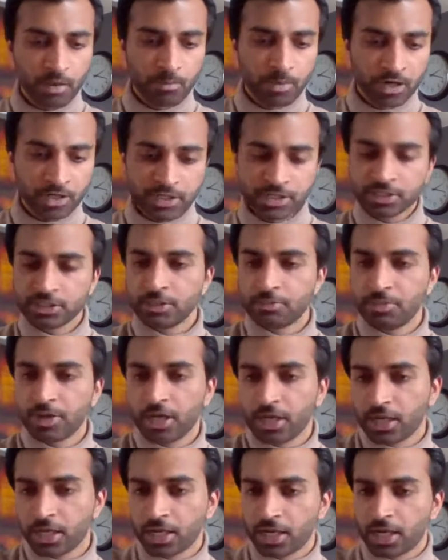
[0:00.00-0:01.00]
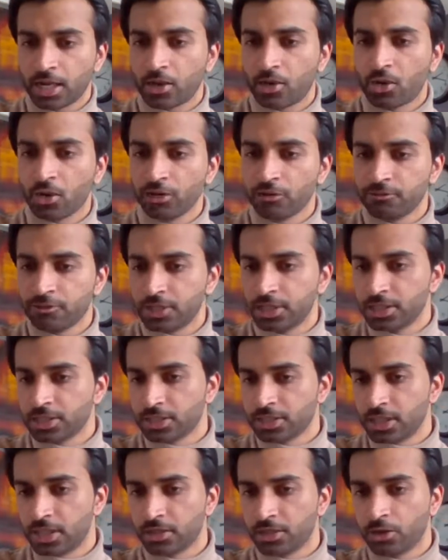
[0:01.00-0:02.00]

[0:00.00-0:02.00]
participating in all of these